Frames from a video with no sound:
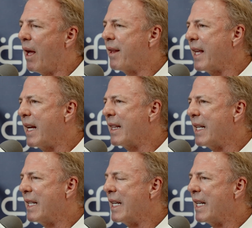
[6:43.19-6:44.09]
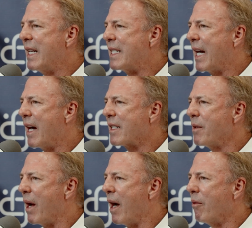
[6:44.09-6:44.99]
thing that he talked
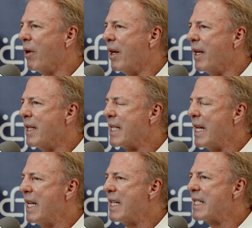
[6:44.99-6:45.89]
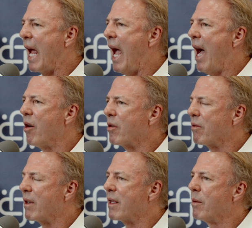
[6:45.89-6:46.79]
about was his
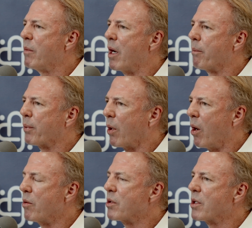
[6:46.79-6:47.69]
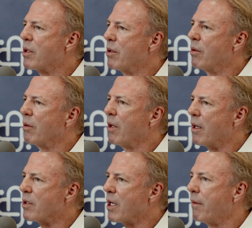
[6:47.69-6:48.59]
algorithm approach to
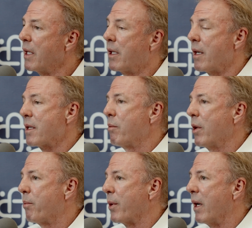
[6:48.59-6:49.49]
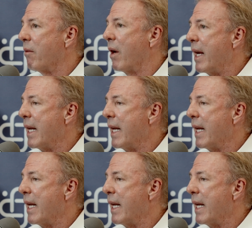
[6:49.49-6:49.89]
longevity. He calls it blueprint, right?